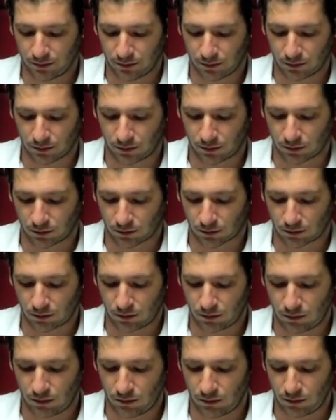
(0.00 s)

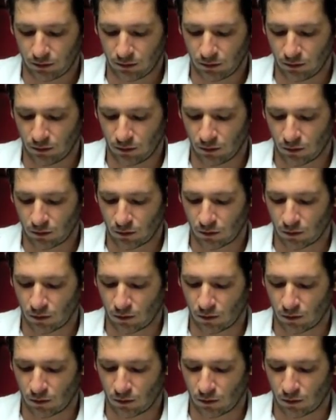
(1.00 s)
Nobody speaks.